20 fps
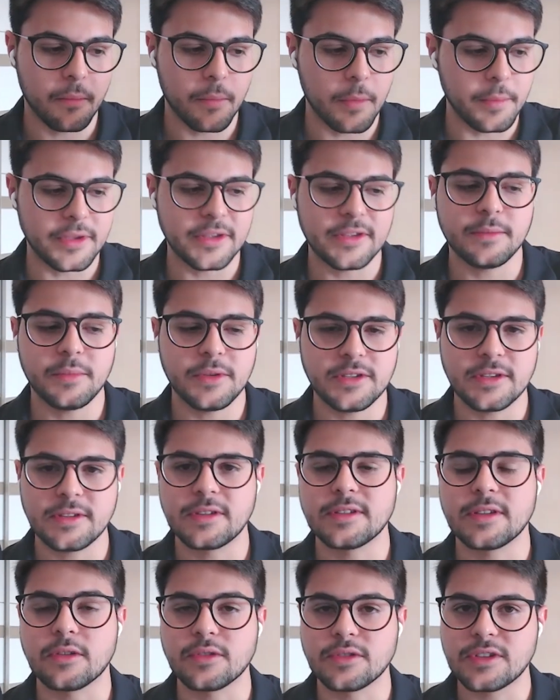
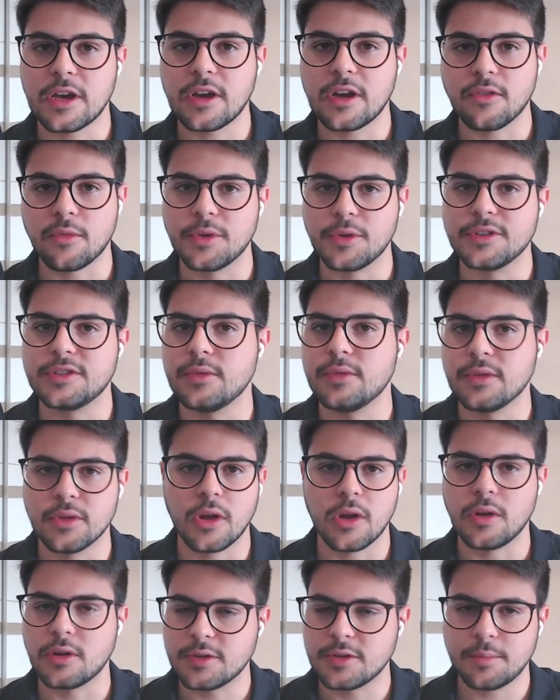businesses outside of Brazil in
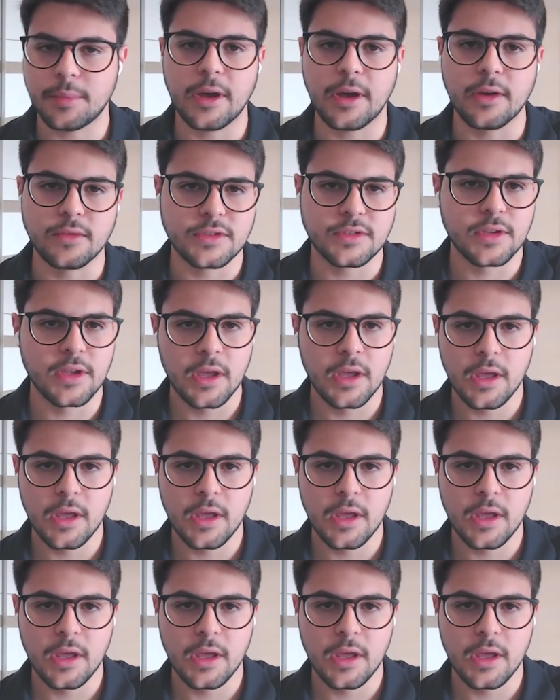dollars, pounds,